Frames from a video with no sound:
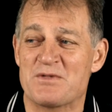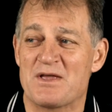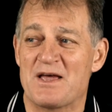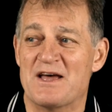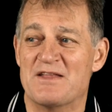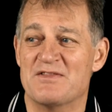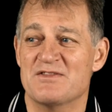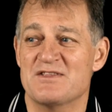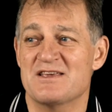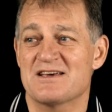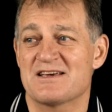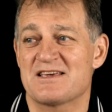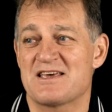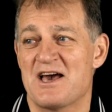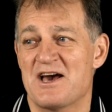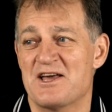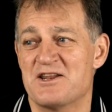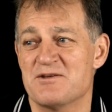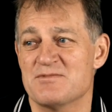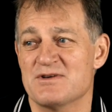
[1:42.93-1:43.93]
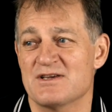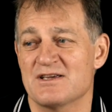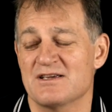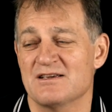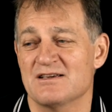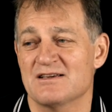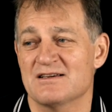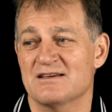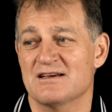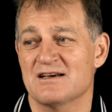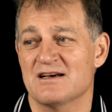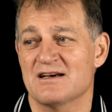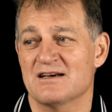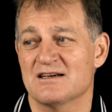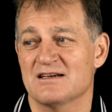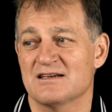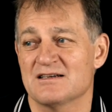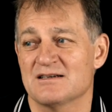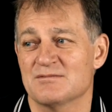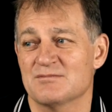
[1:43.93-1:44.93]
And the academy,
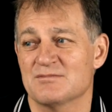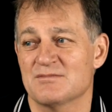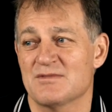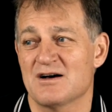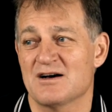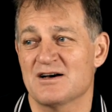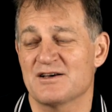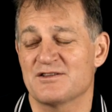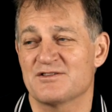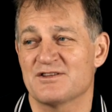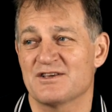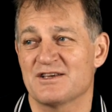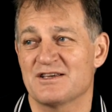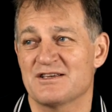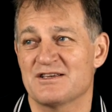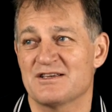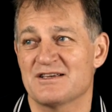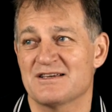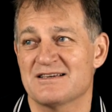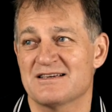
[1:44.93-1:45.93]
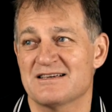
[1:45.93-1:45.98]
I think,